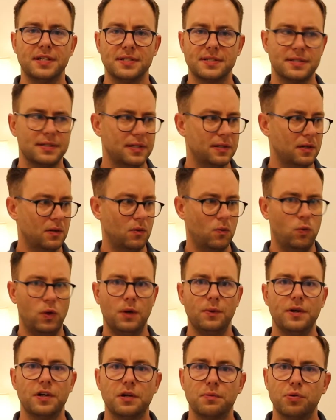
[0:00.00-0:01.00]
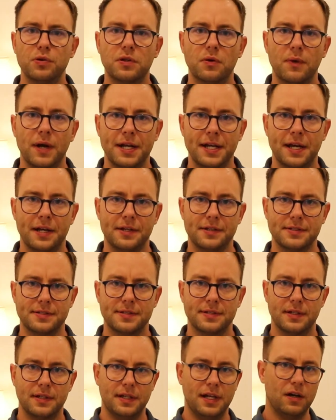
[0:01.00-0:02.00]
is, where are we going to put the
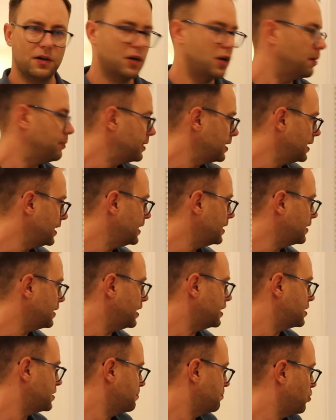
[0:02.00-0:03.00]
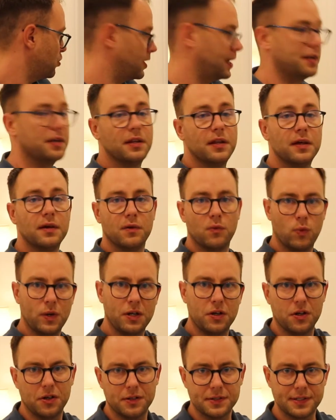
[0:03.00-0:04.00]
radiators? Now, commonly they're just put under
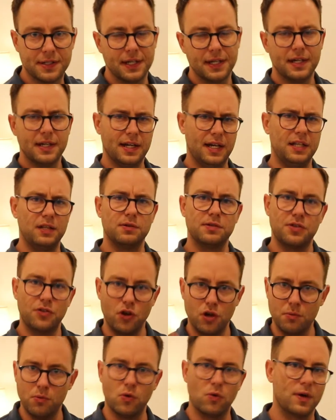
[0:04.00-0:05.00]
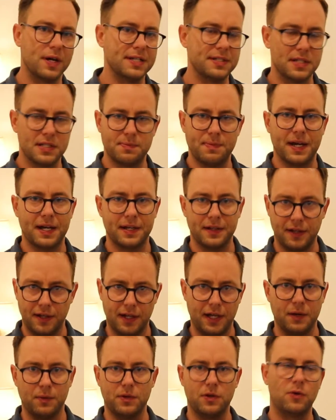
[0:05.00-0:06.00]
windows, and there's thermal reasons back in the
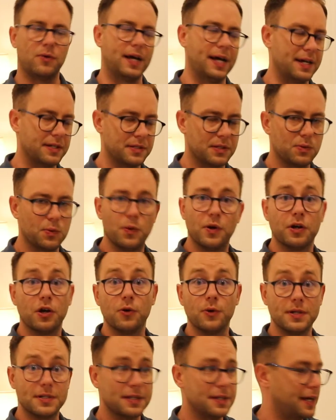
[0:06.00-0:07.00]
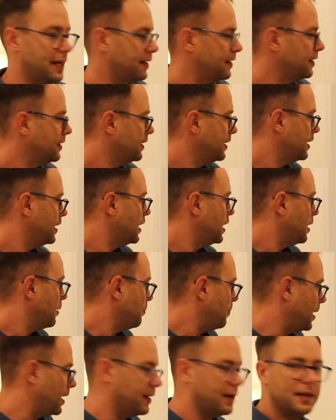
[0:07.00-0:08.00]
day with old houses, we won't go into that.
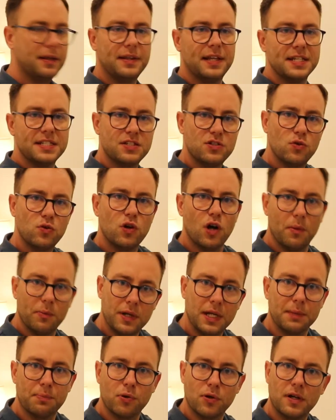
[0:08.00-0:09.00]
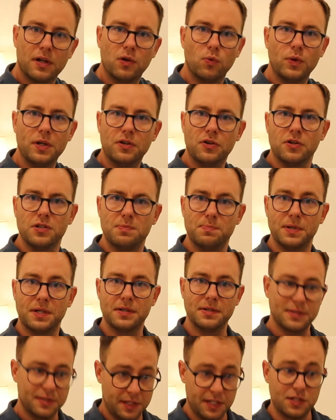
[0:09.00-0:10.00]
But they're still commonly put under windows
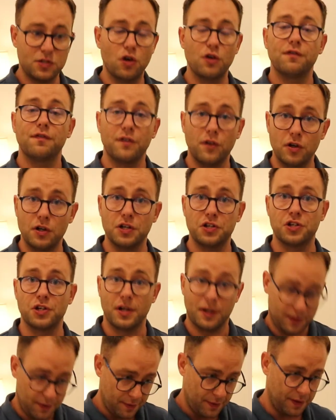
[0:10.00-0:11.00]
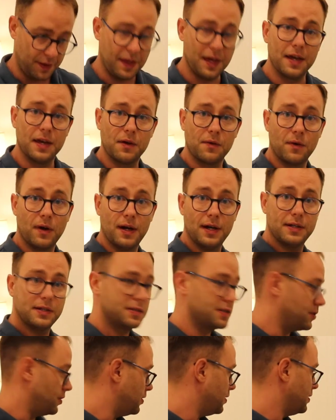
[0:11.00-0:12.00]
because there's no furniture there, right?
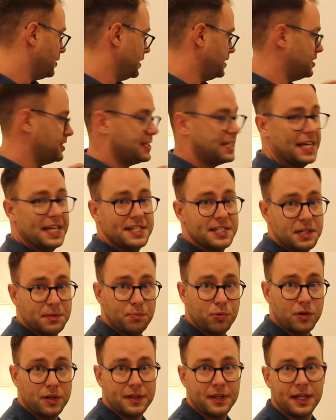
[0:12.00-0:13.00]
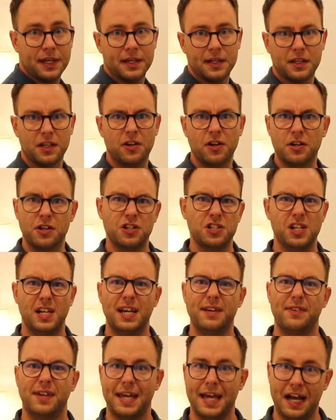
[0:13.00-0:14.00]
So it's just easy to put it there. You don't usually
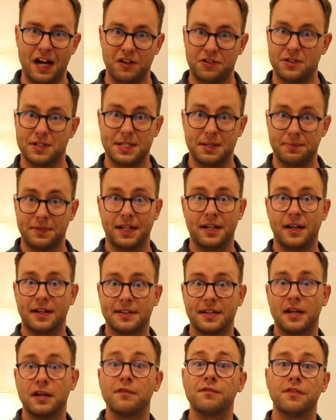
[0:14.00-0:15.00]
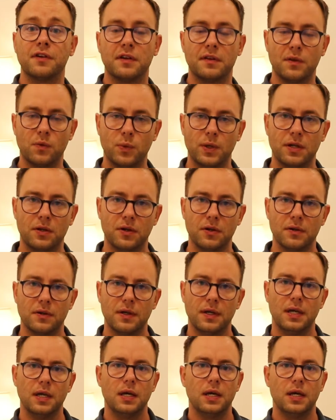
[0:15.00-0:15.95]
have a couch or something like that in front of the window.